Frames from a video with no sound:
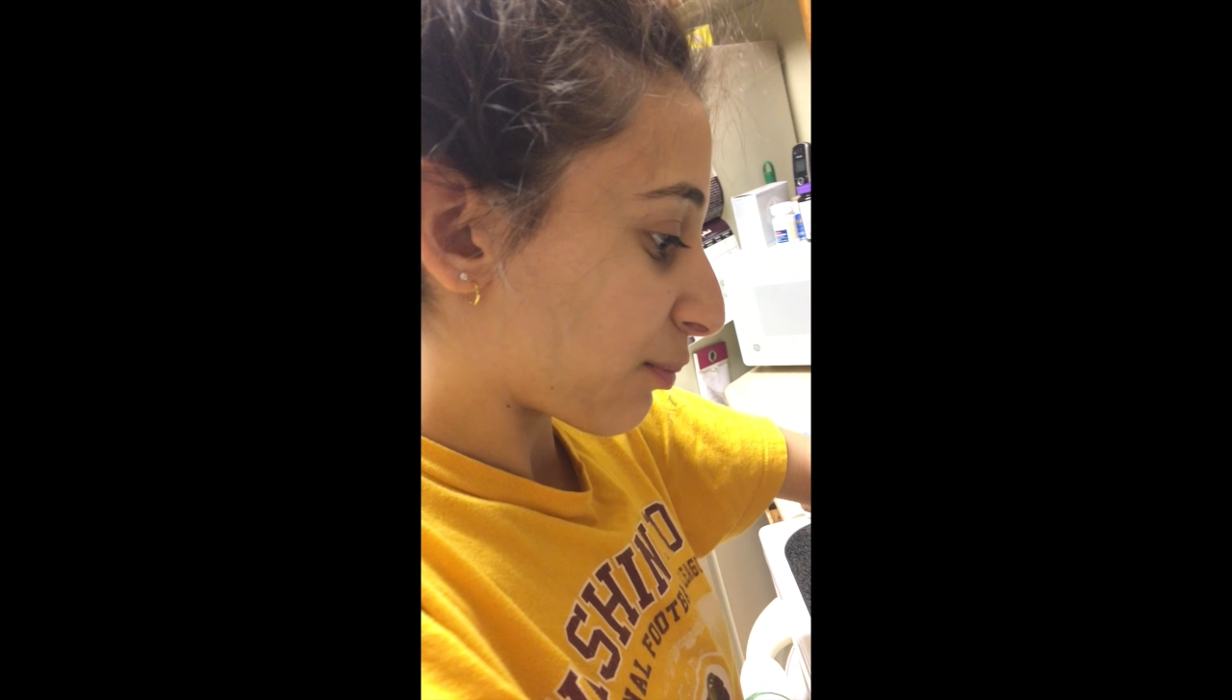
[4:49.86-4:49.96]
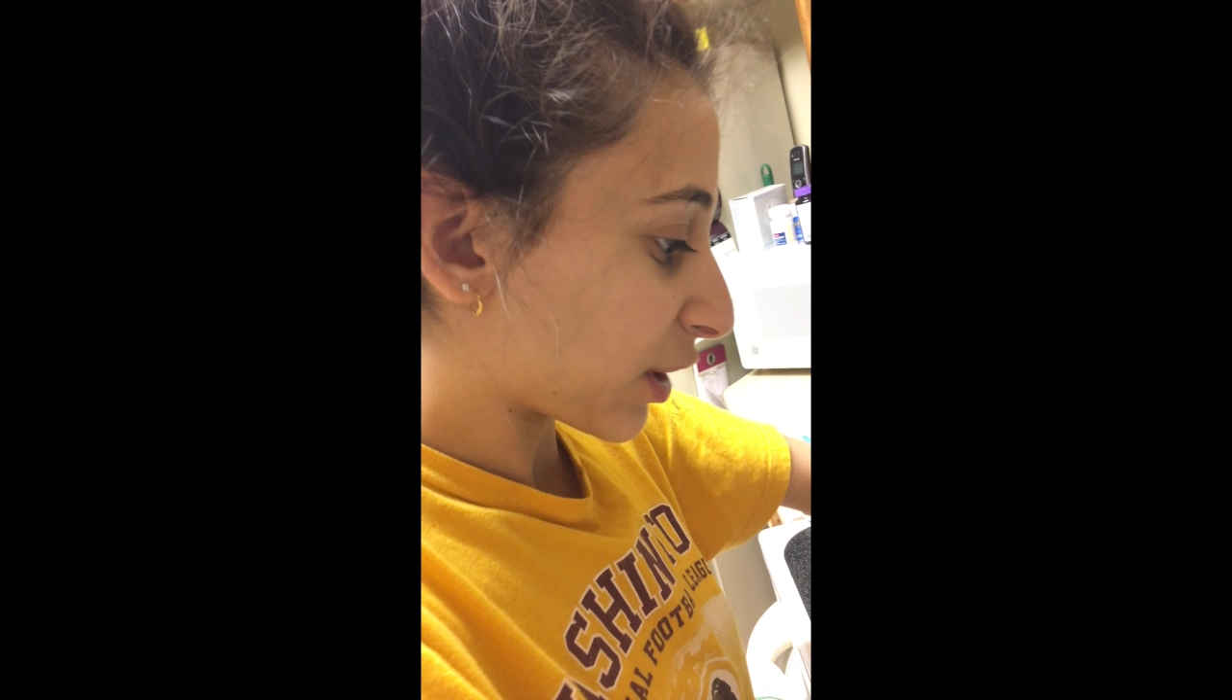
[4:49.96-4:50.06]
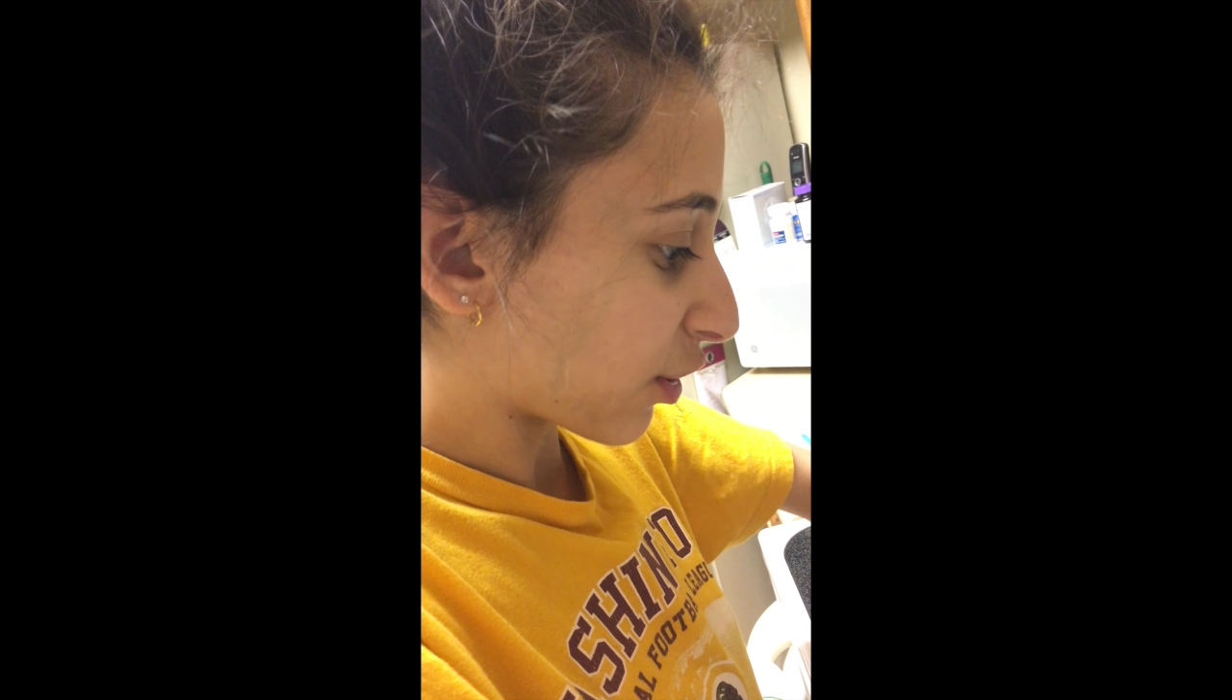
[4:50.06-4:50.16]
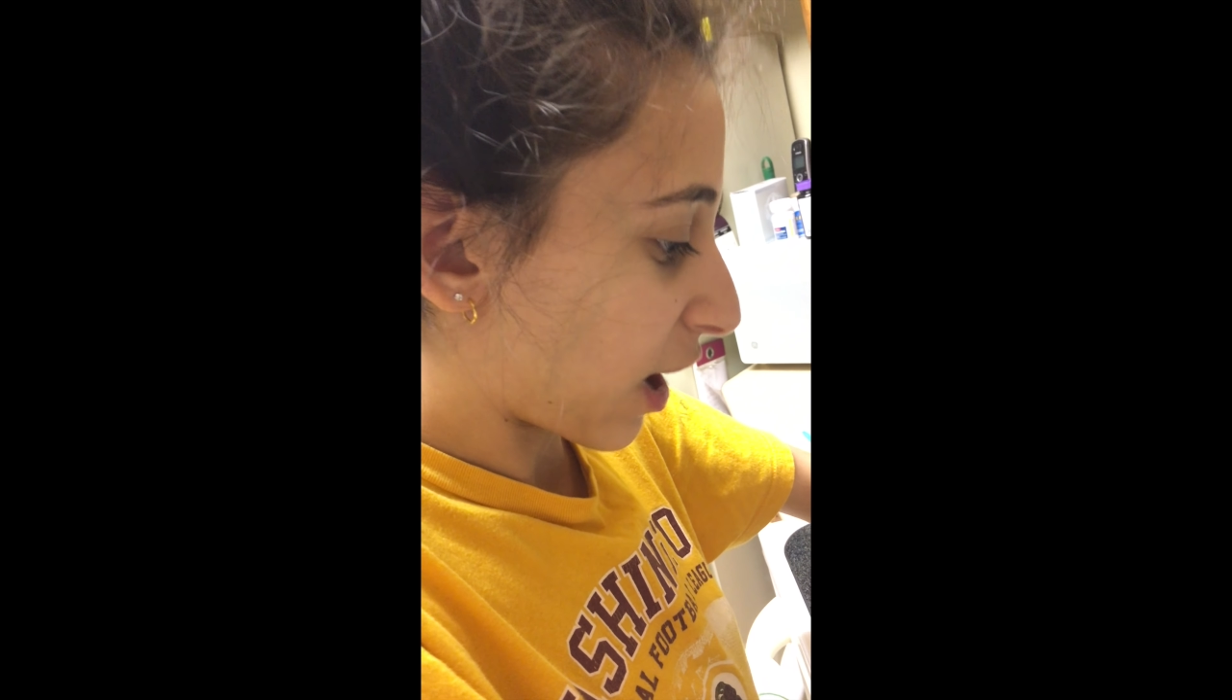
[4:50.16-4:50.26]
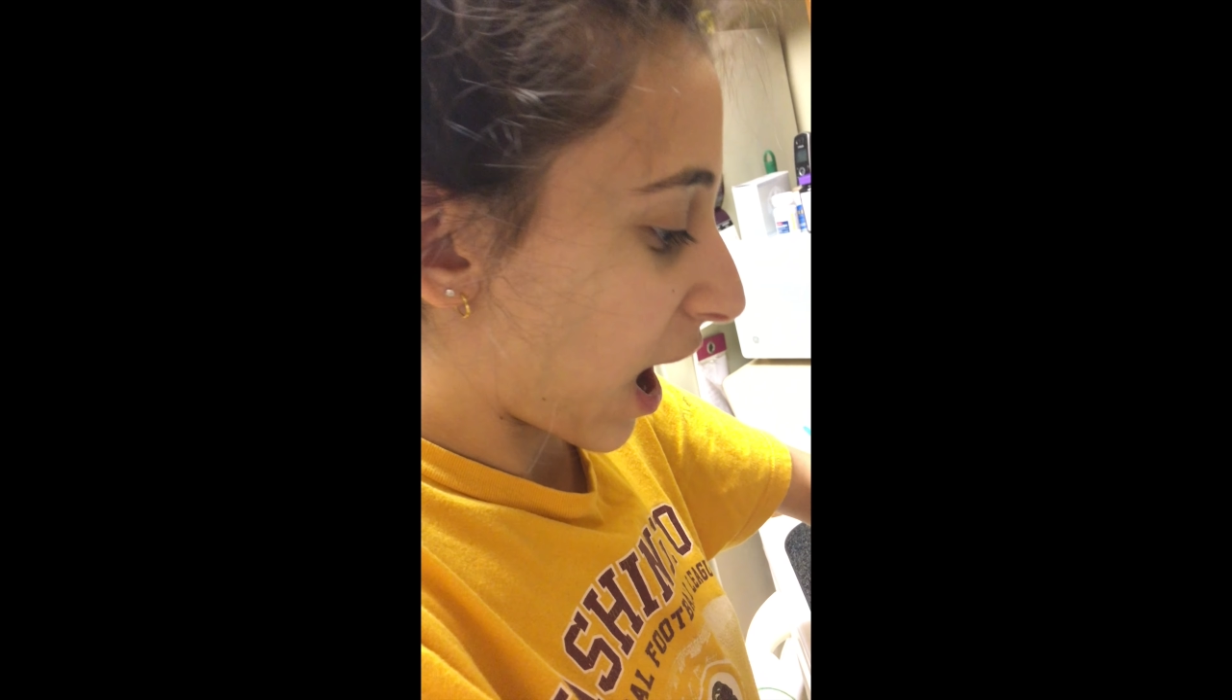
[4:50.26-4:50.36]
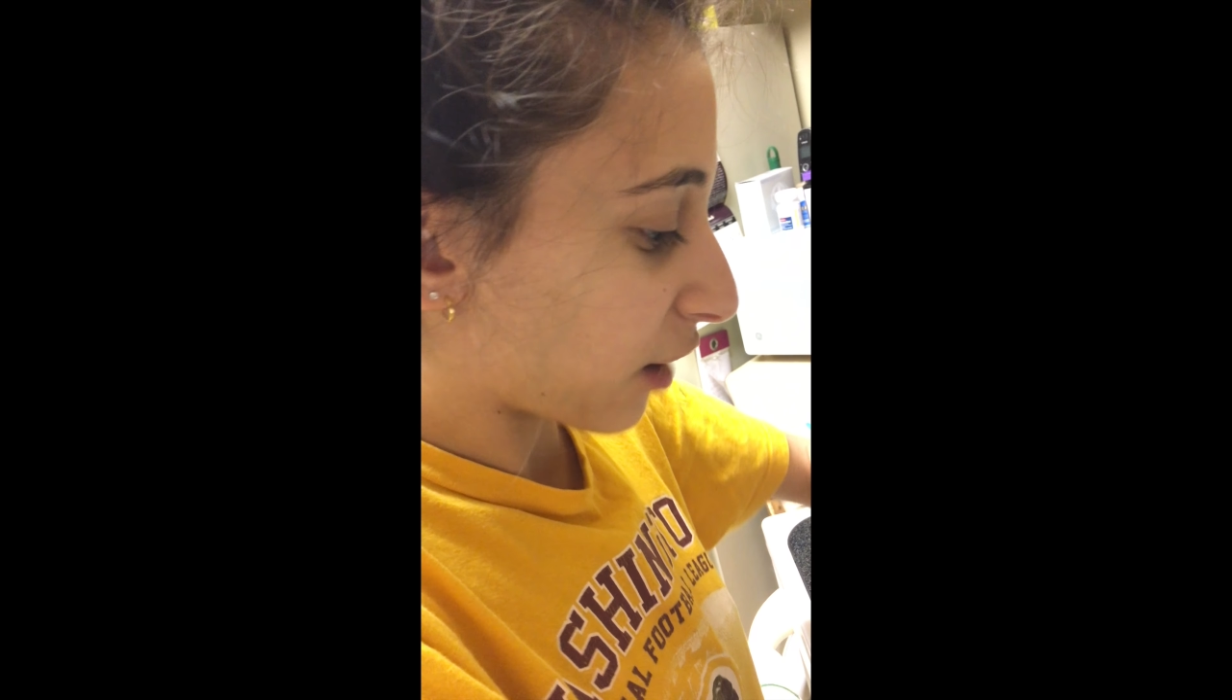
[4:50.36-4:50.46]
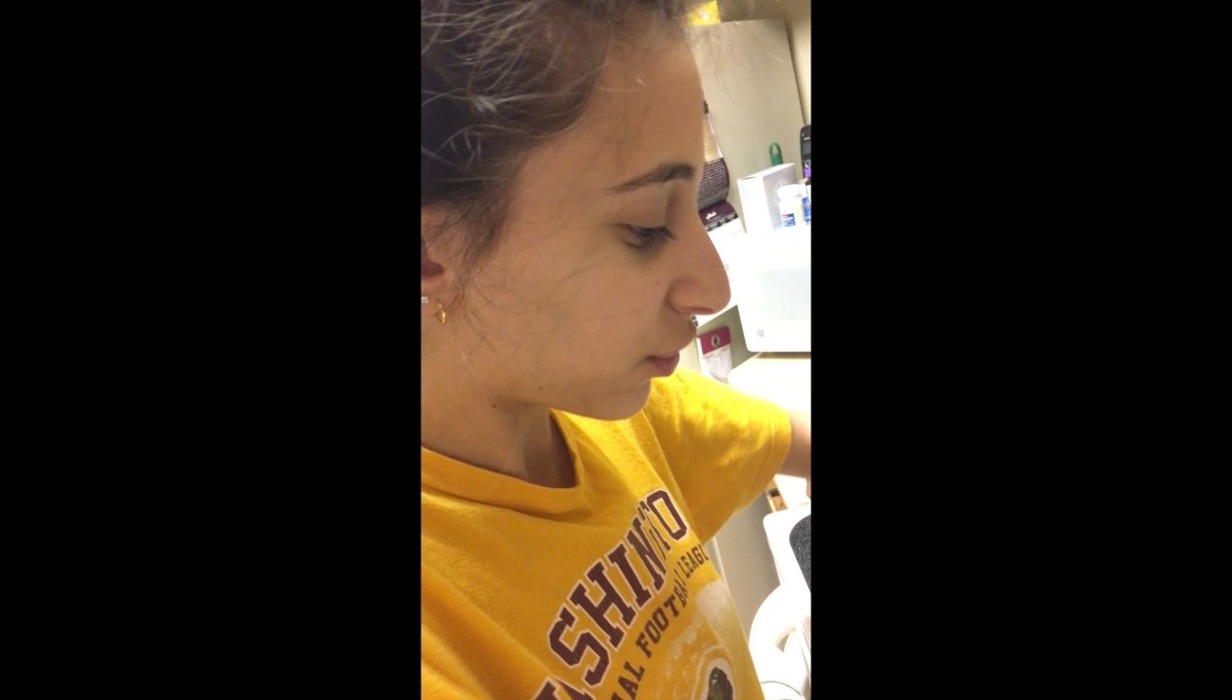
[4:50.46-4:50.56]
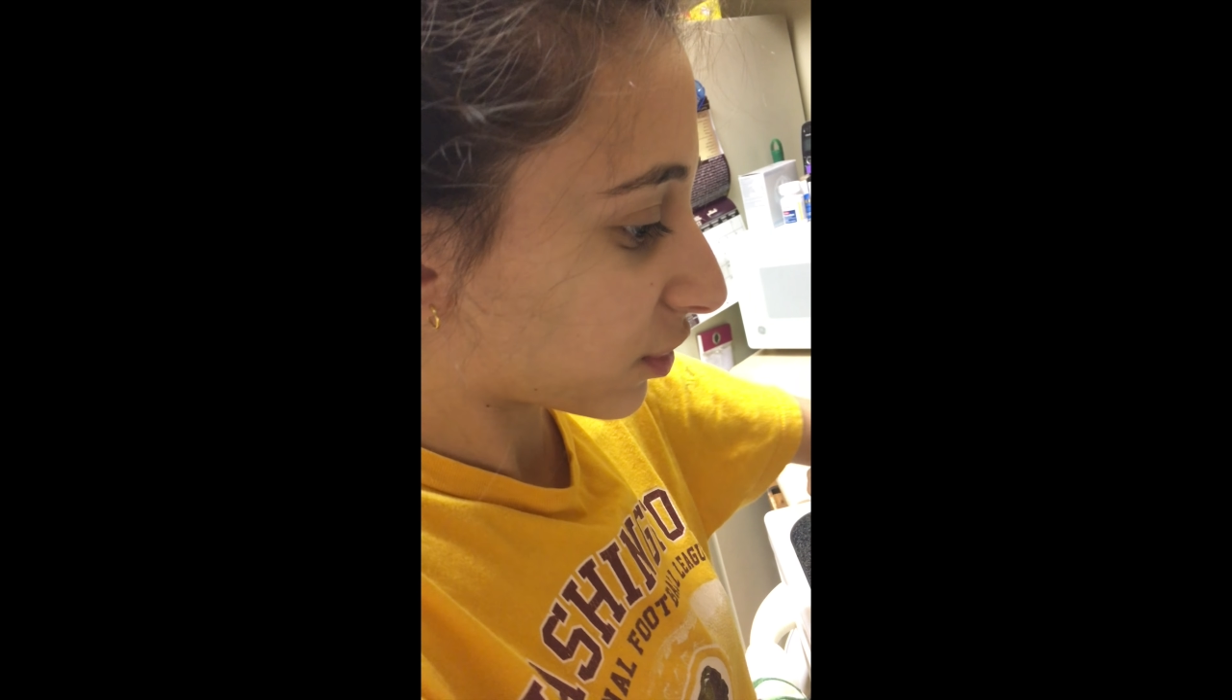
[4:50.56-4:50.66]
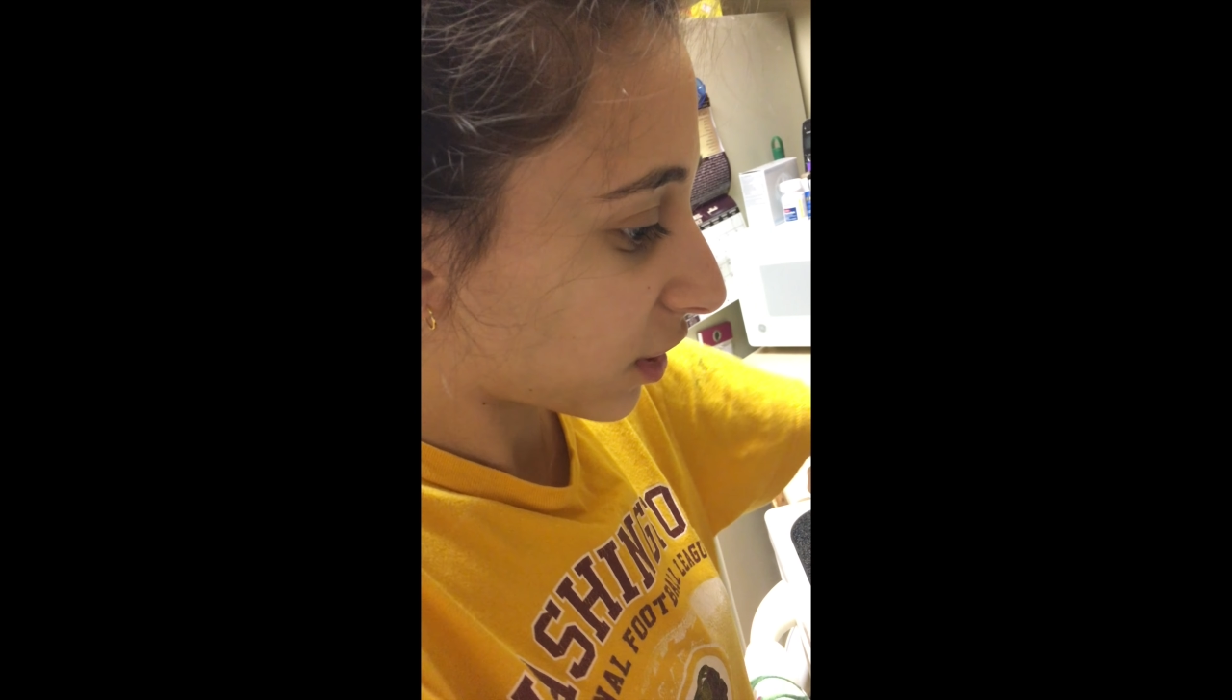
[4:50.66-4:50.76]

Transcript: a bigger house